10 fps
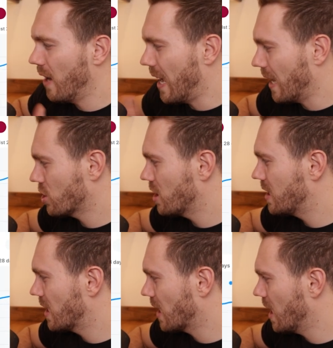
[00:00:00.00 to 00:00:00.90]
I actually
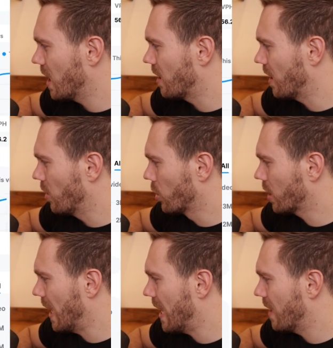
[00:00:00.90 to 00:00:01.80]
dig in and I
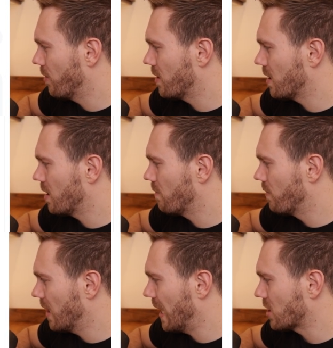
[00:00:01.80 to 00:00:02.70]
look at the
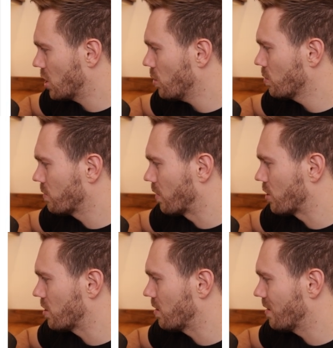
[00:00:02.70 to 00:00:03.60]
vidIQ's
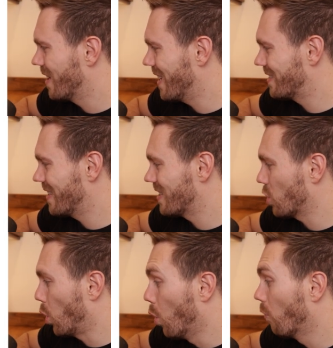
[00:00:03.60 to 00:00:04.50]
version, it
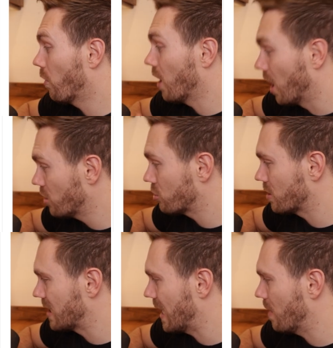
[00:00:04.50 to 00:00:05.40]
says over
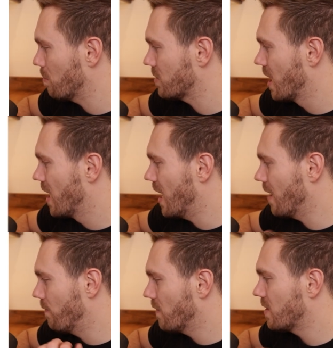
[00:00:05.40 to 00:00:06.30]
100 times
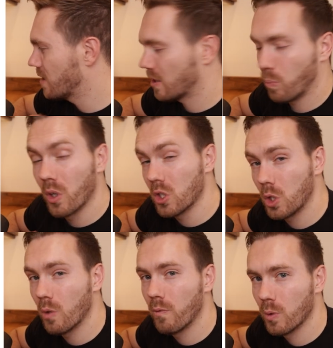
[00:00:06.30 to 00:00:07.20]
and
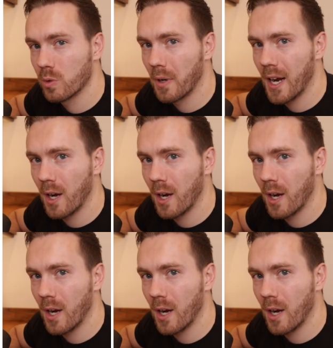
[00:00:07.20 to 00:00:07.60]
56.2 views per